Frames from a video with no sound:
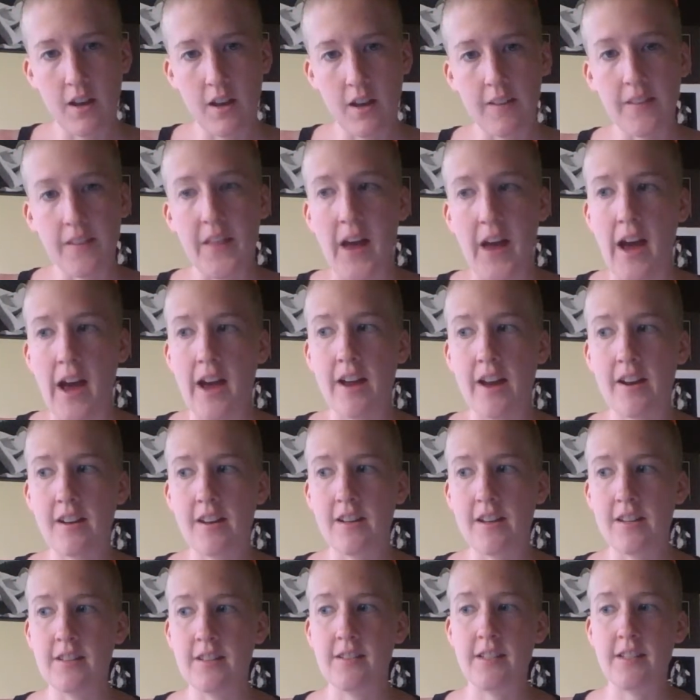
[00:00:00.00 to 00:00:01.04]
that
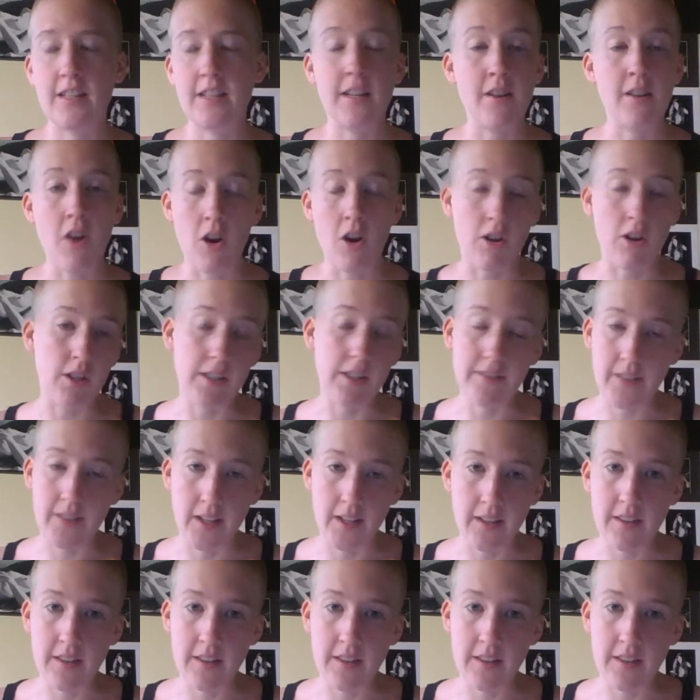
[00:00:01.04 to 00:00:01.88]
is in all living